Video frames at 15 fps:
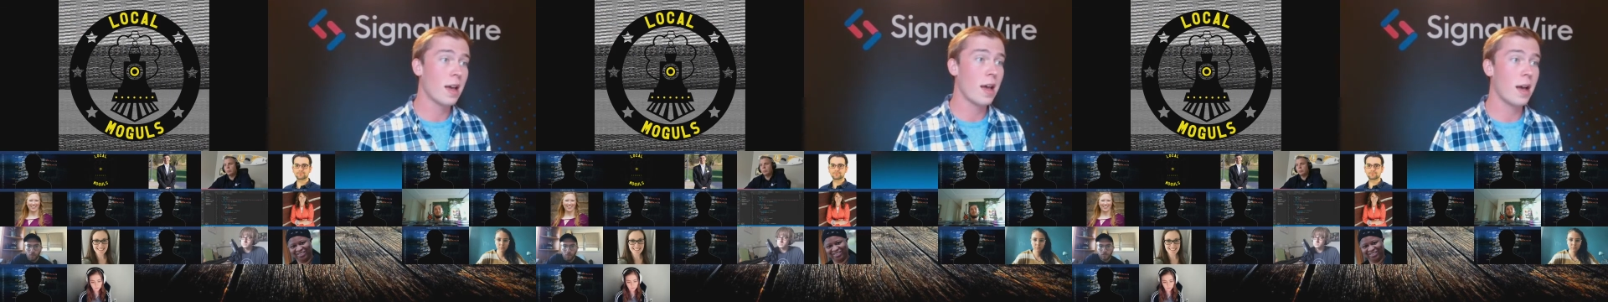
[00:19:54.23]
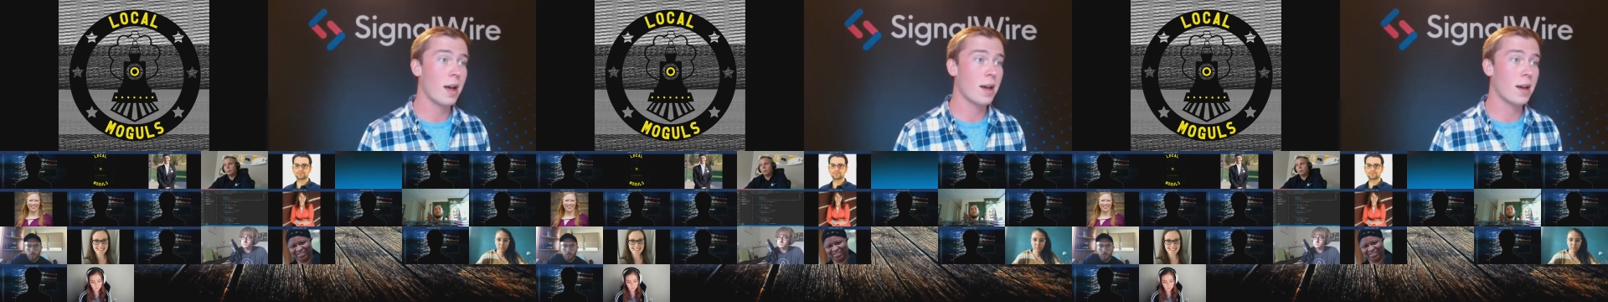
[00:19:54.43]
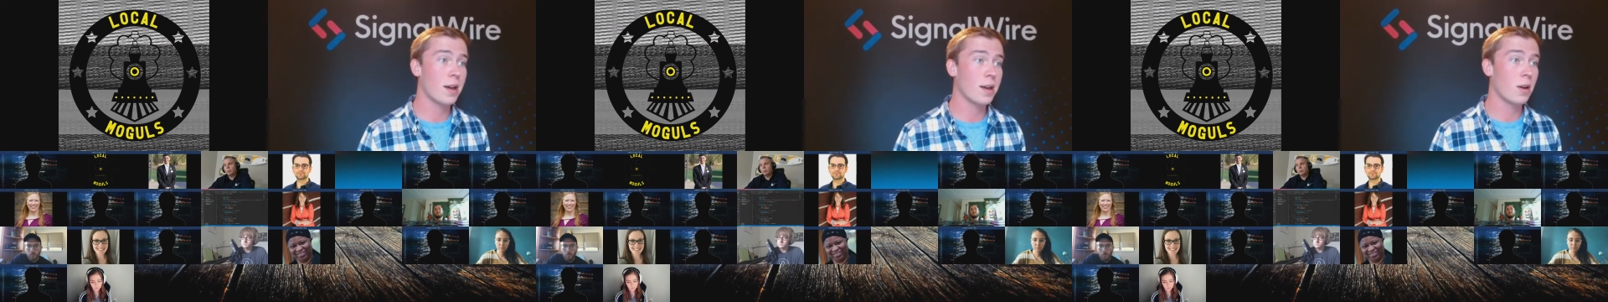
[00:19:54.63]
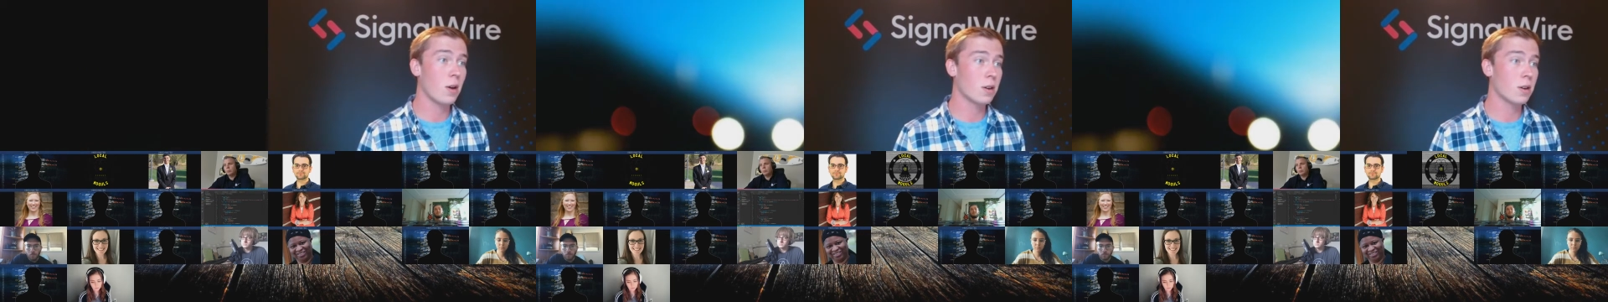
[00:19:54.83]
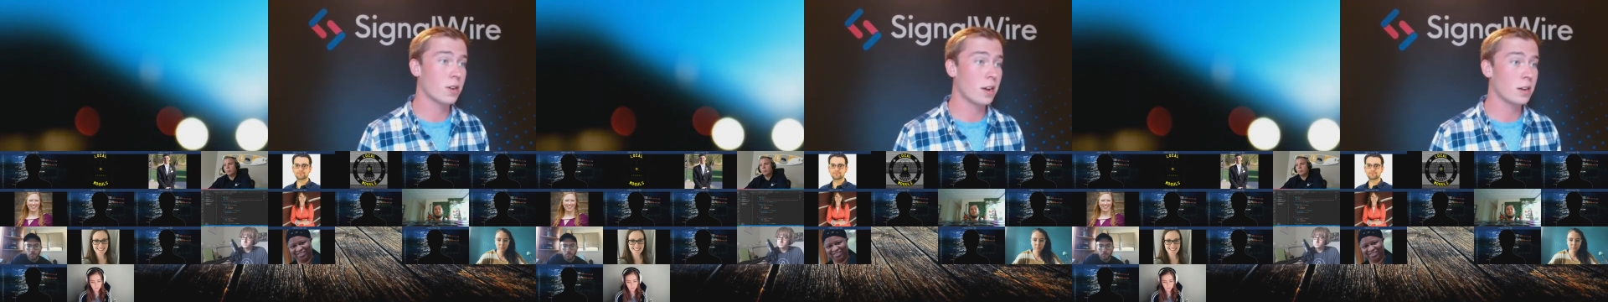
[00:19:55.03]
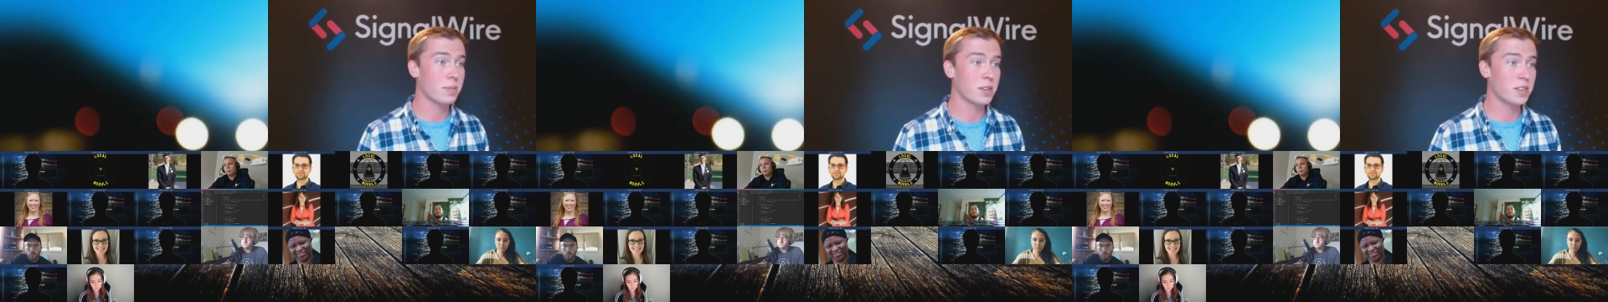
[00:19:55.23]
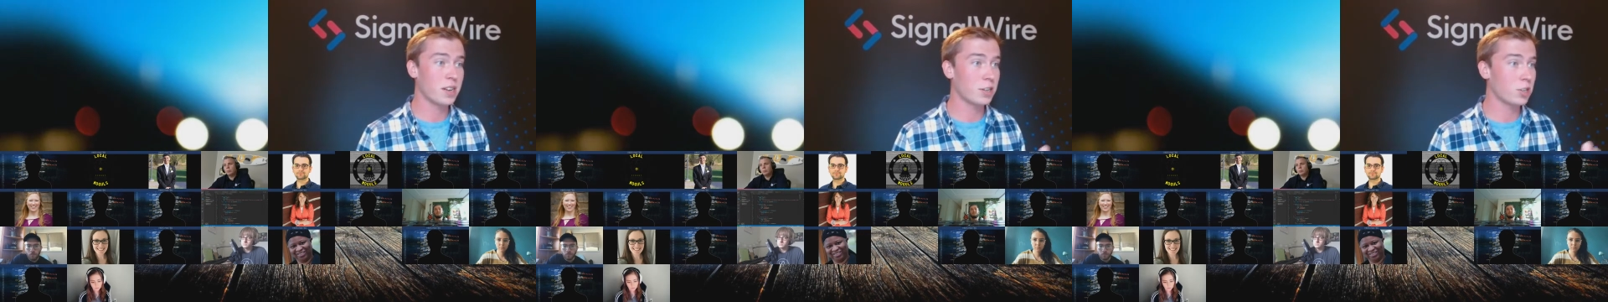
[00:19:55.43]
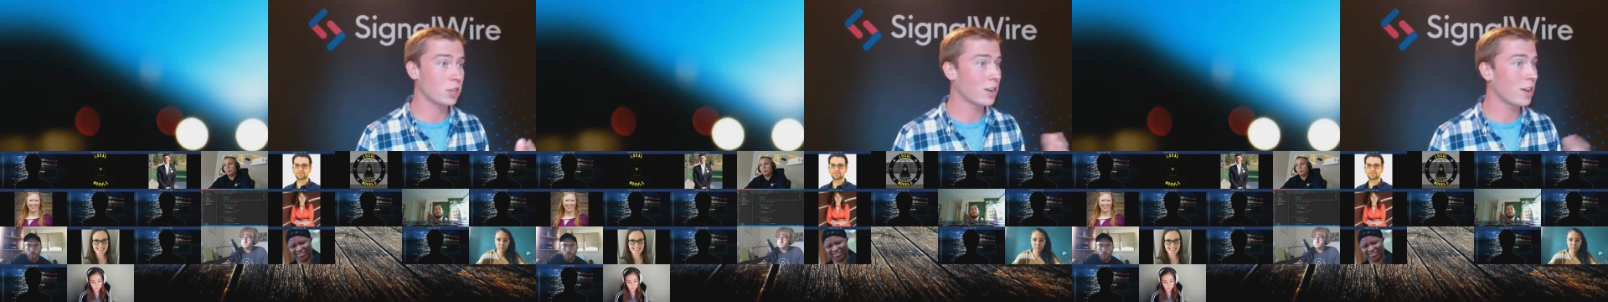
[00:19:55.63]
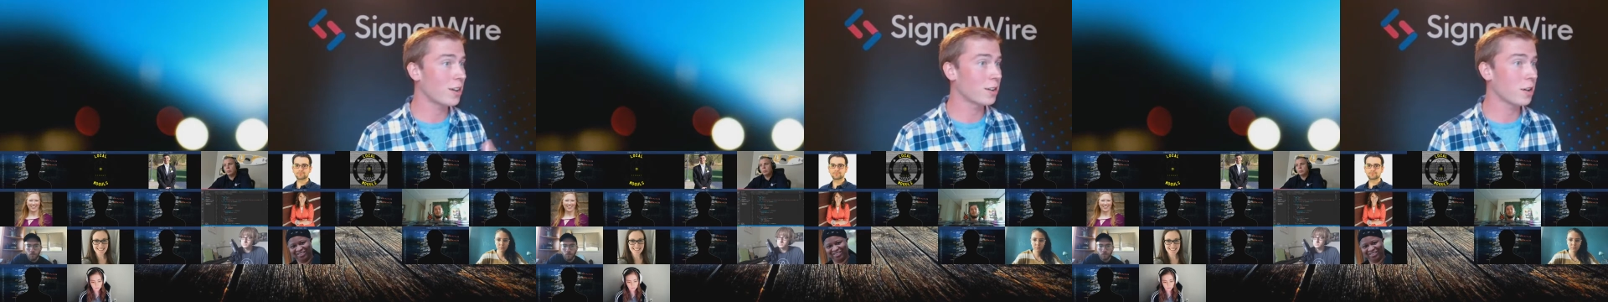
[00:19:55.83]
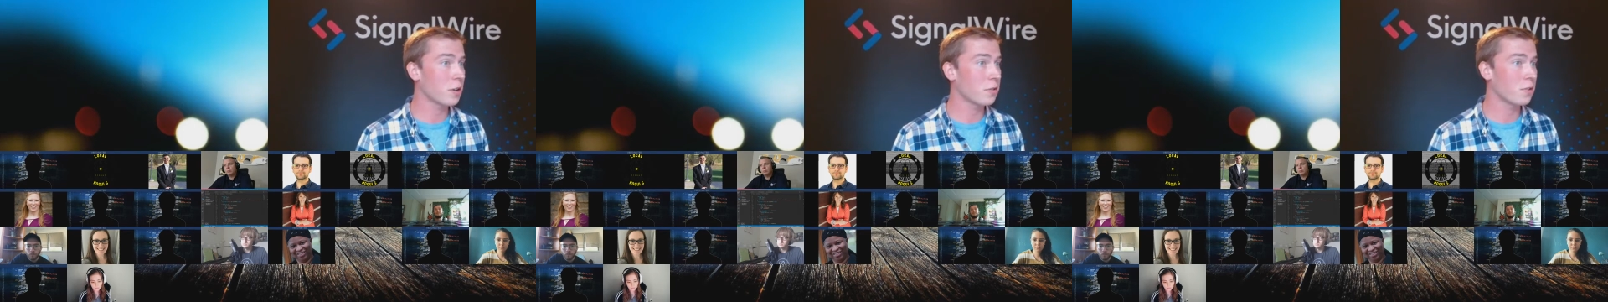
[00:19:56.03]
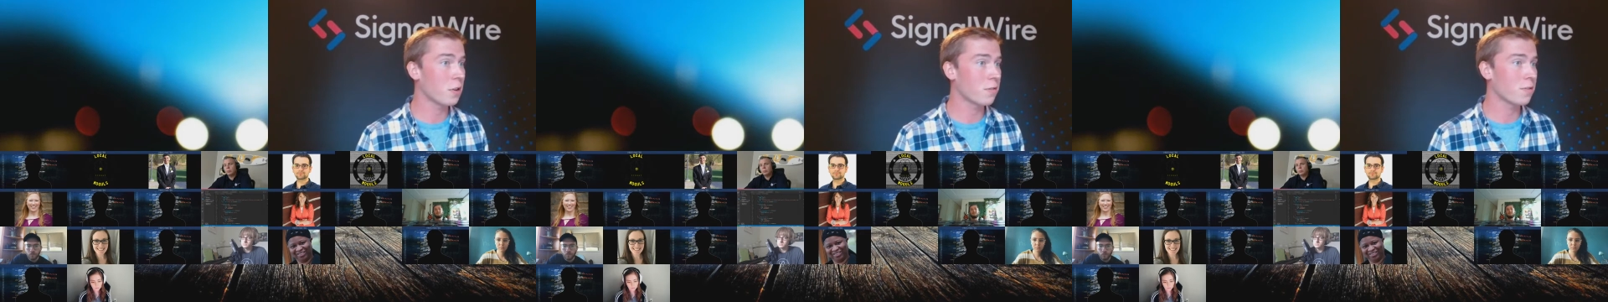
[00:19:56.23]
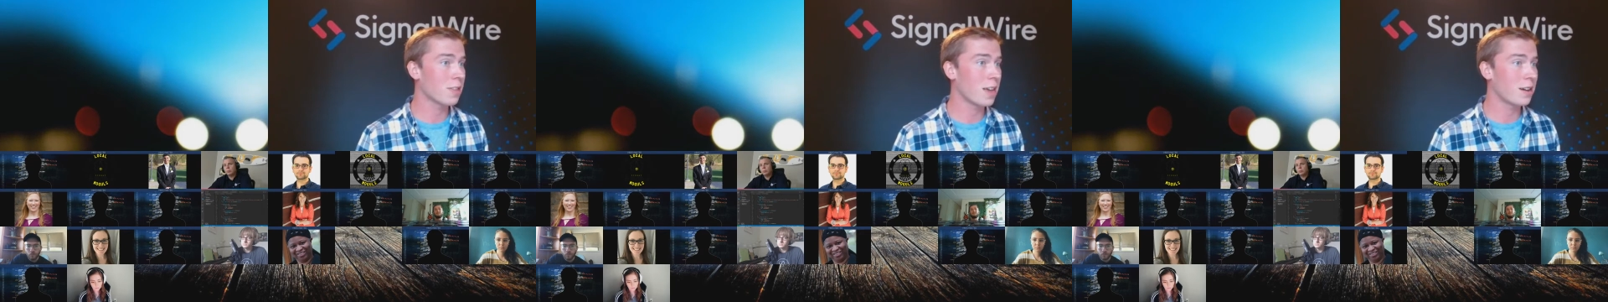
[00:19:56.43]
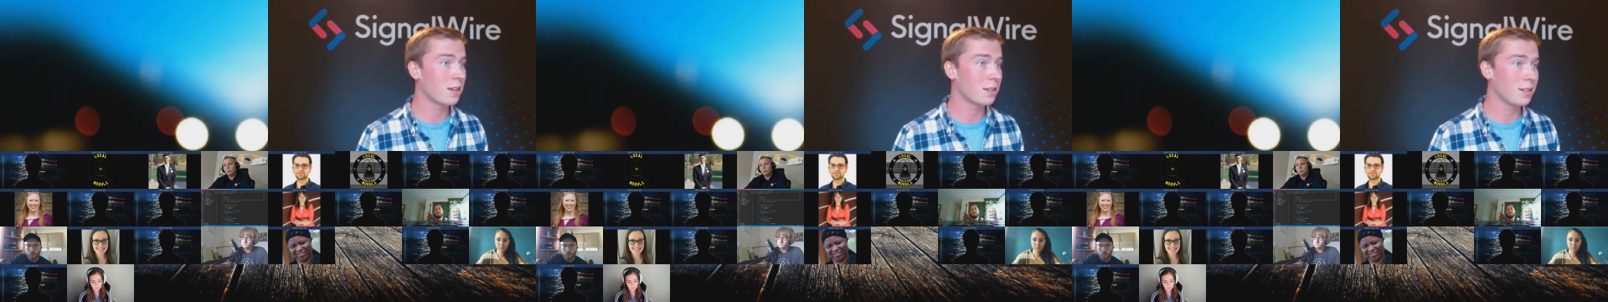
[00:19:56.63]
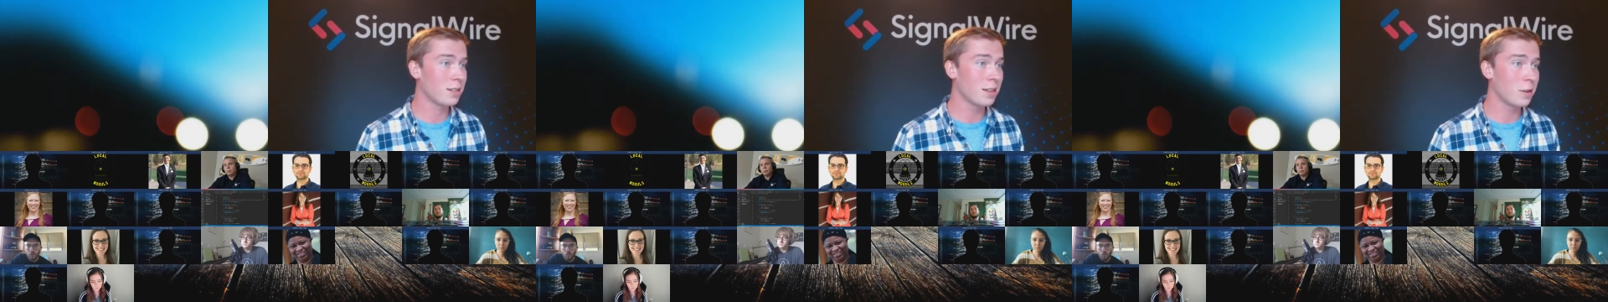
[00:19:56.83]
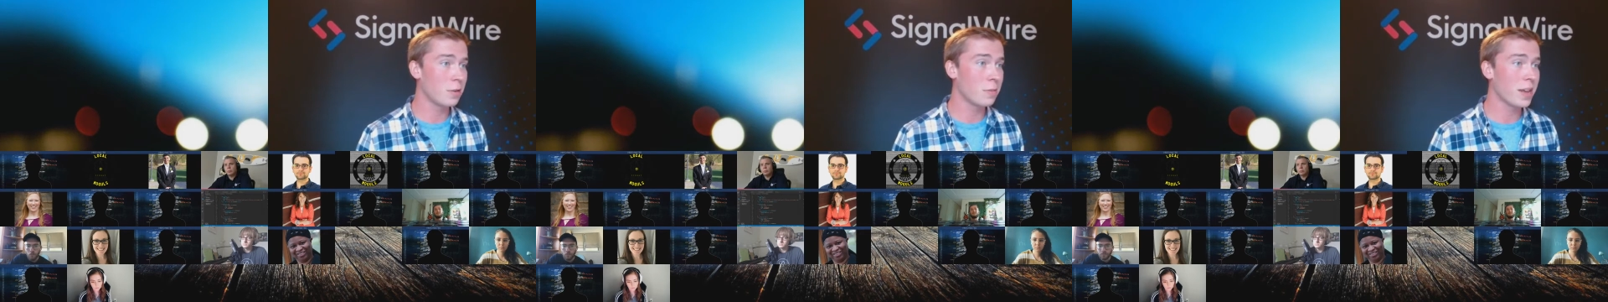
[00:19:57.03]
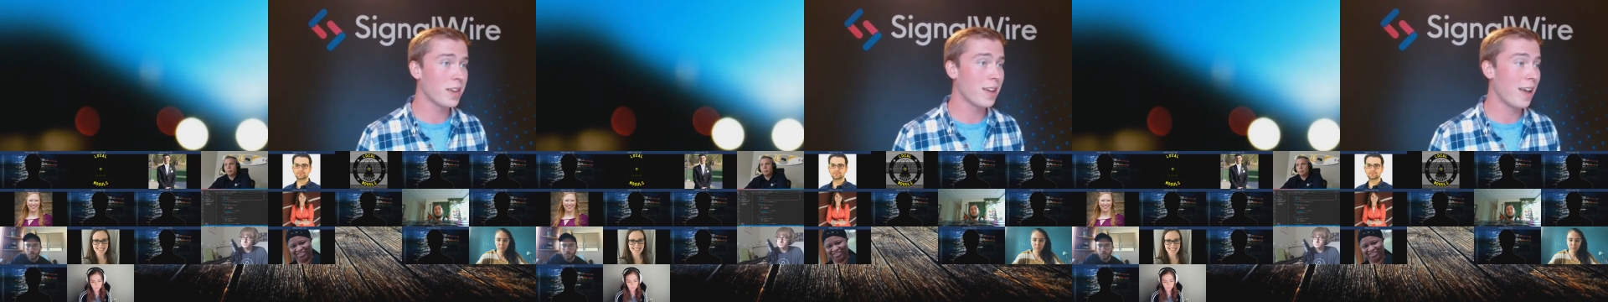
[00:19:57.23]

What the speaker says: Our documentation kind of goes over that a little bit.